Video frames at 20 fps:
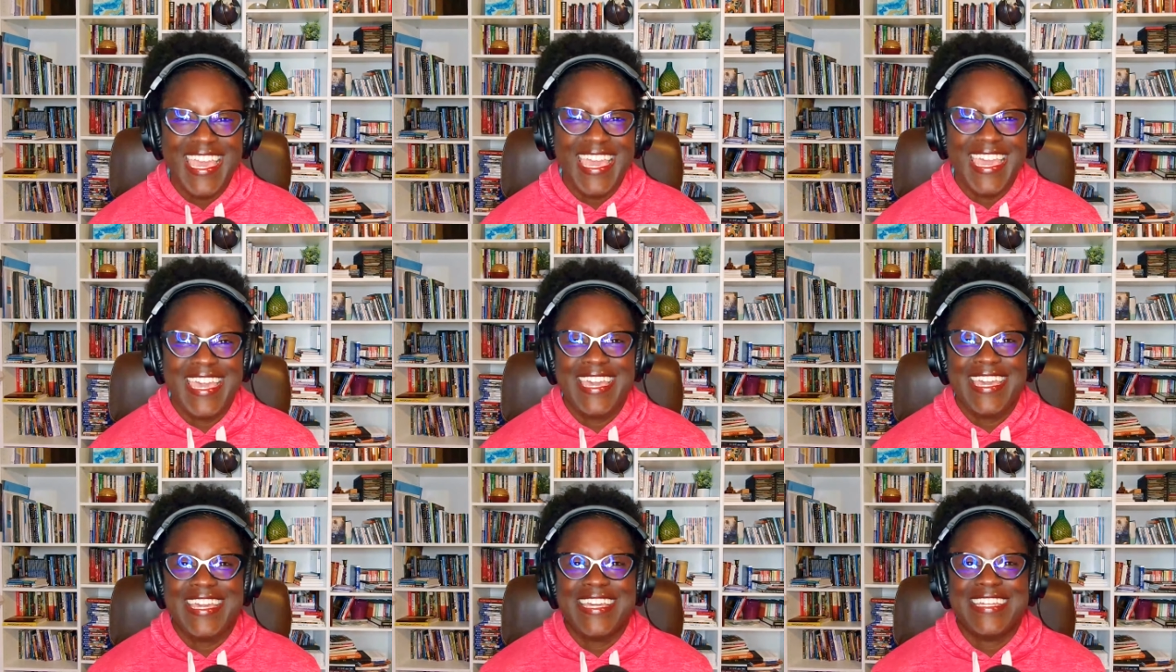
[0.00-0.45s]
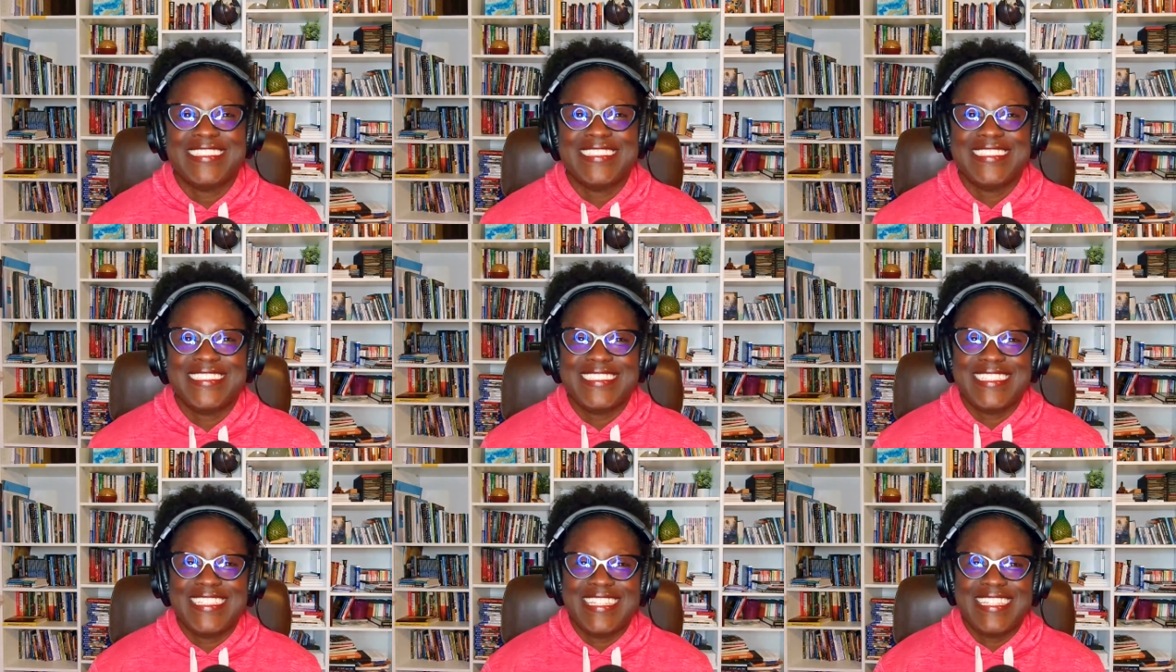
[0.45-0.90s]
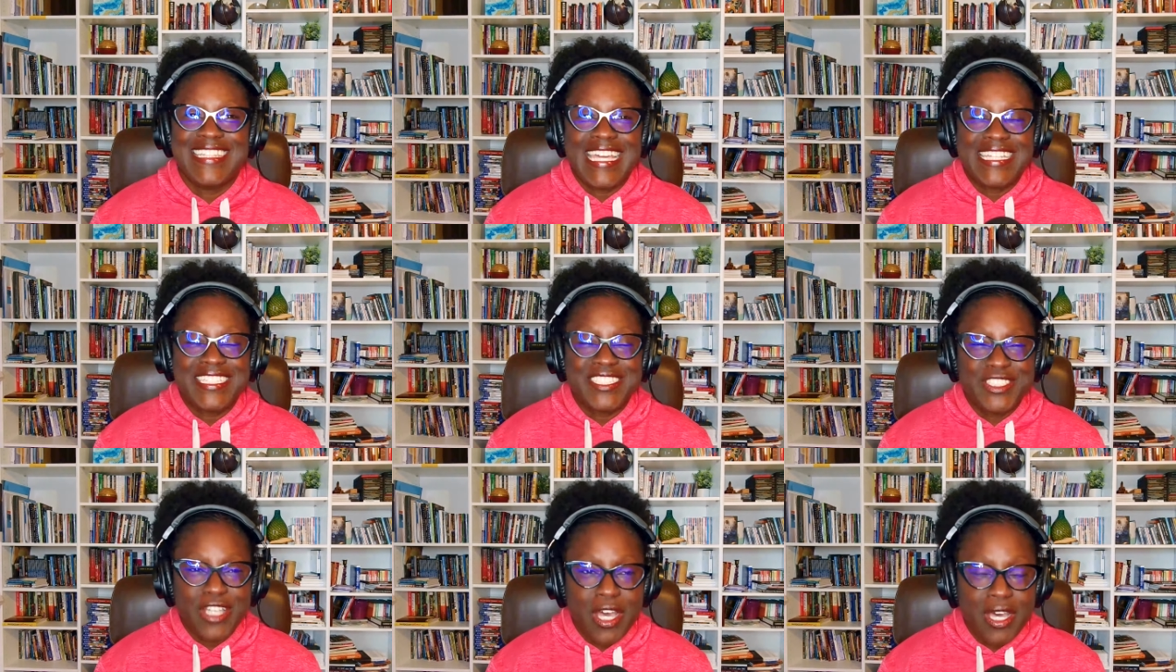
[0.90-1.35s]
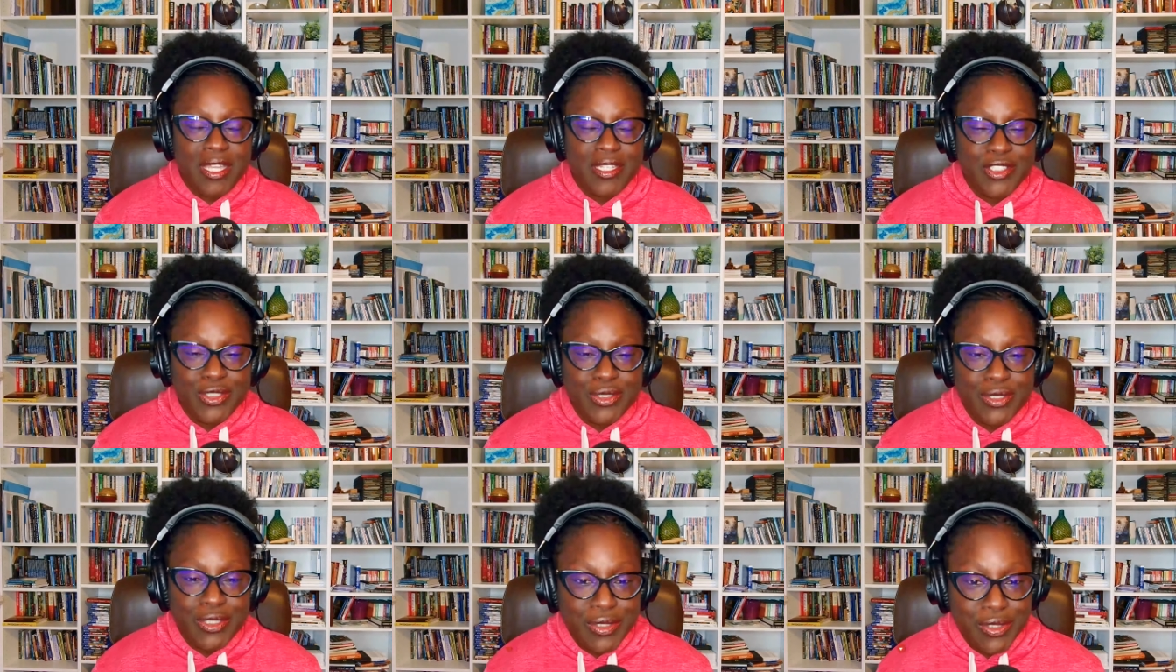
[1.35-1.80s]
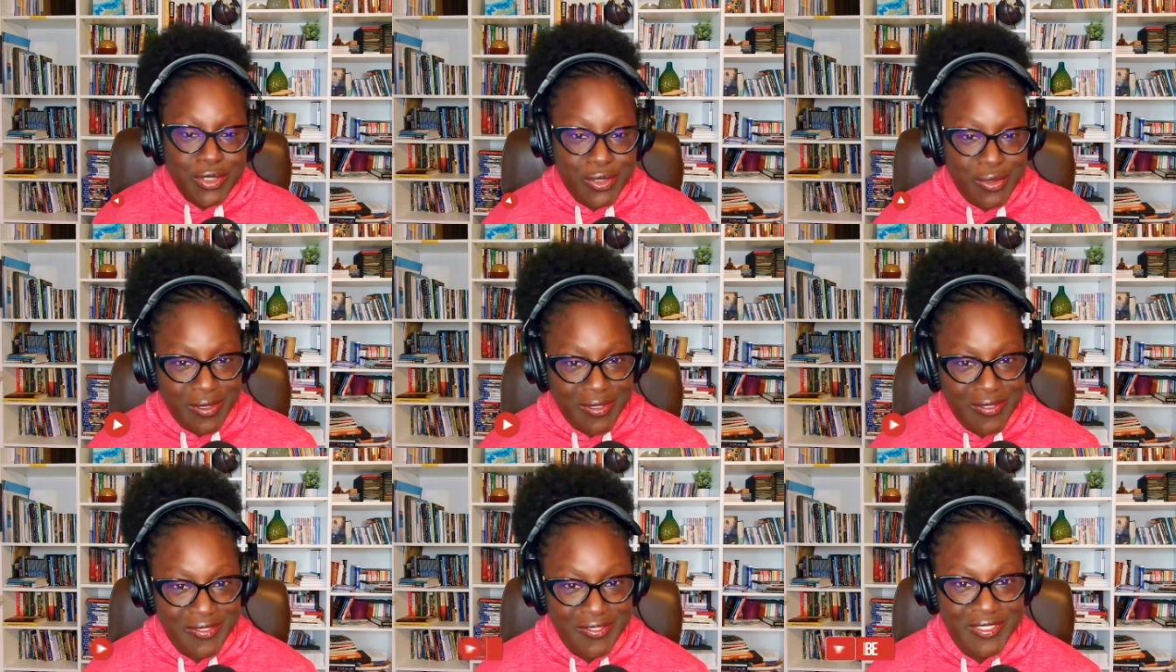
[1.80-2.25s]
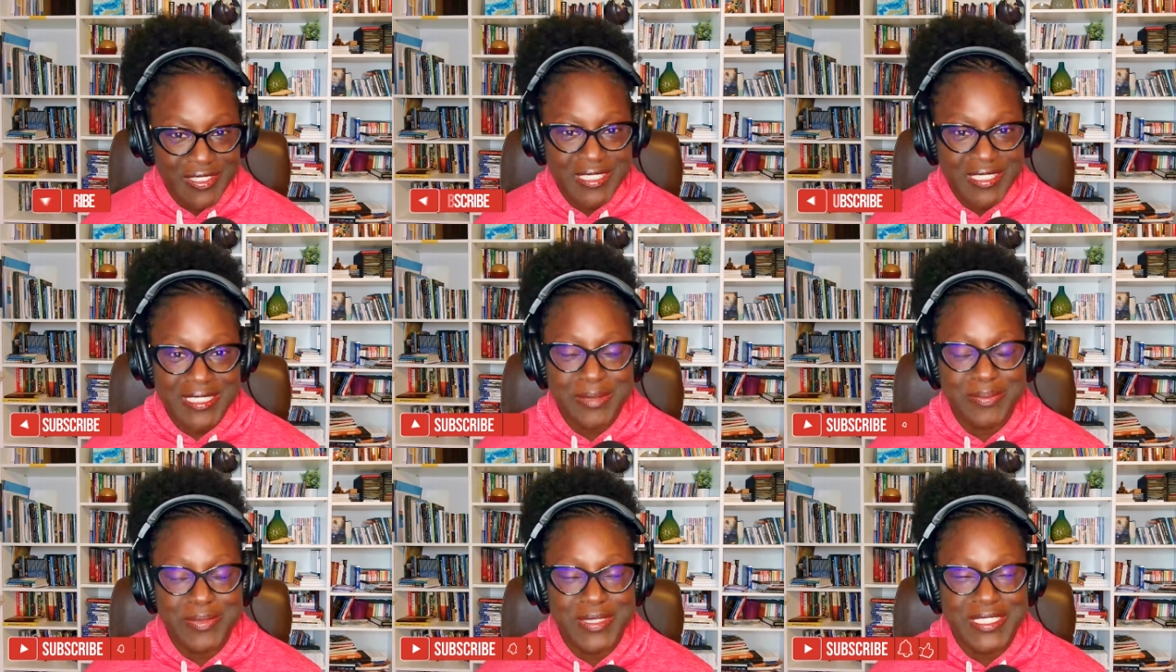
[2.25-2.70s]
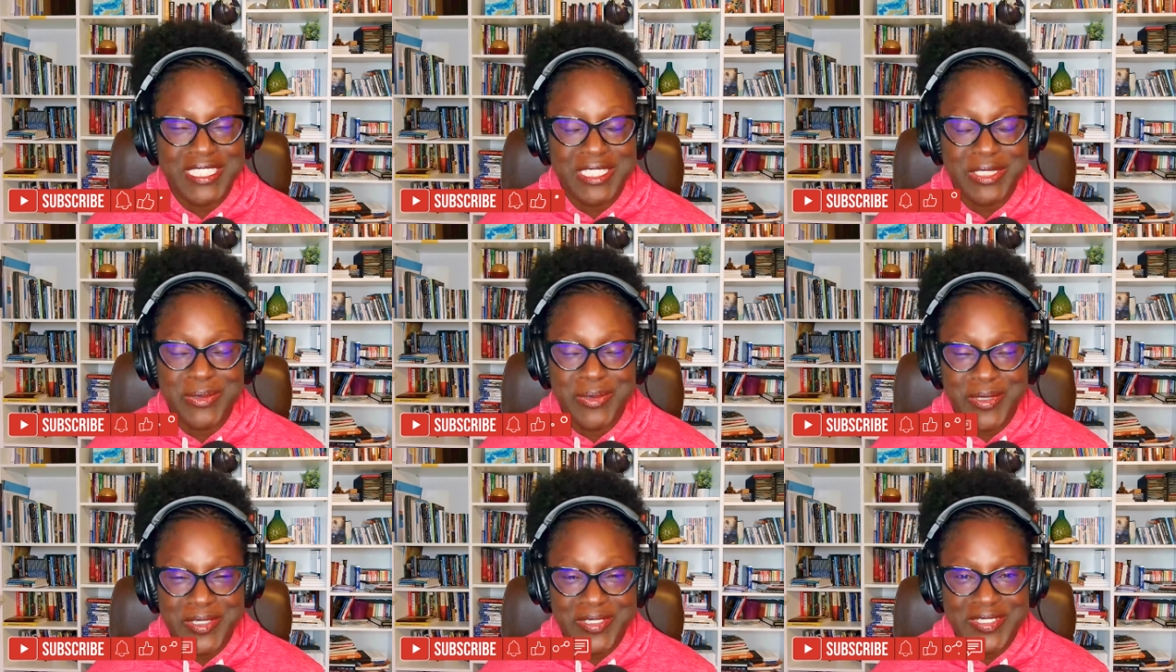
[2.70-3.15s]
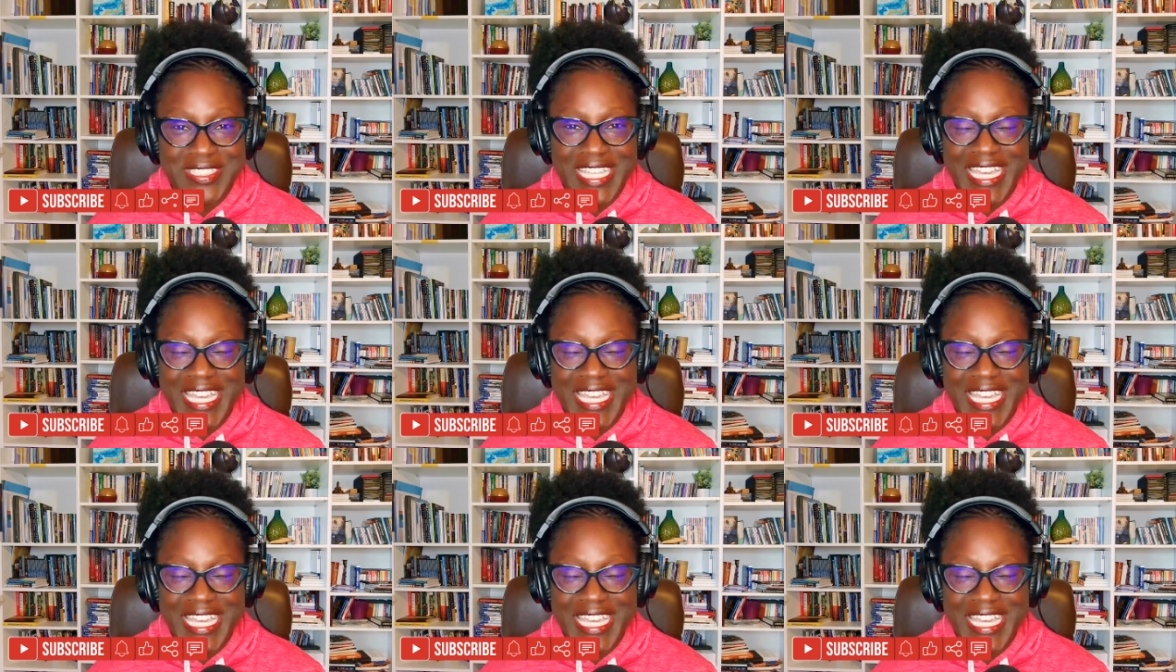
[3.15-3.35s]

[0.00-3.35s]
And that is not usual for the DPC world.